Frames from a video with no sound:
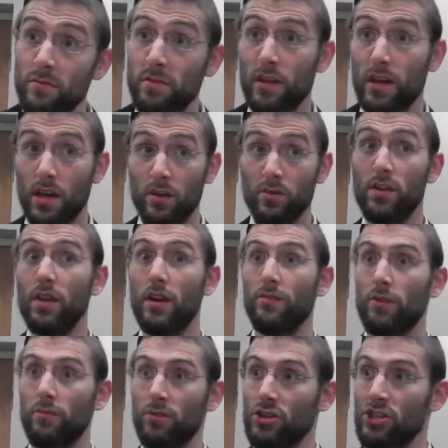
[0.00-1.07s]
but they agree that if
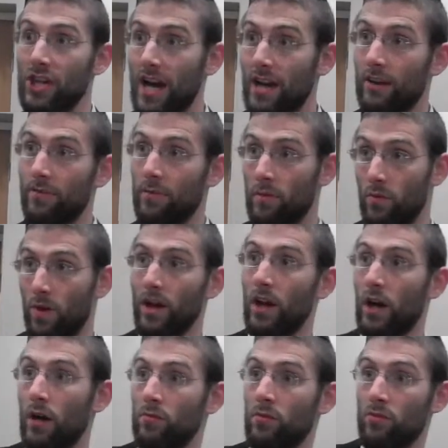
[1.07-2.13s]
you're mashana from the way
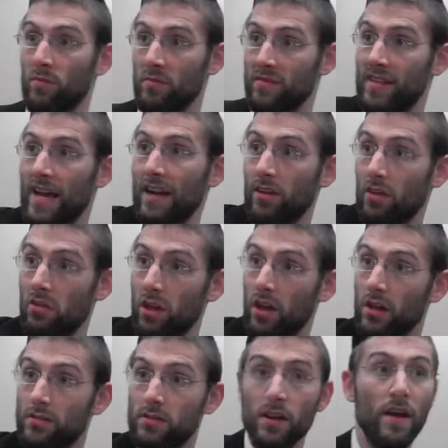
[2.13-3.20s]
Chachamim were masakin
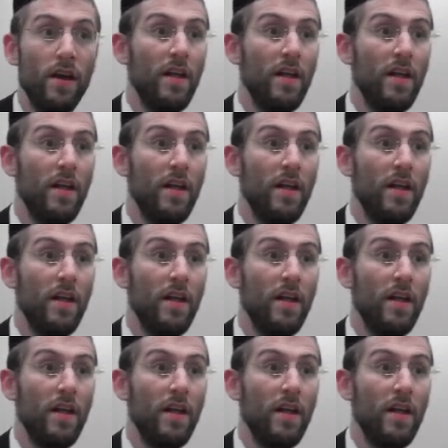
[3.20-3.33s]
things,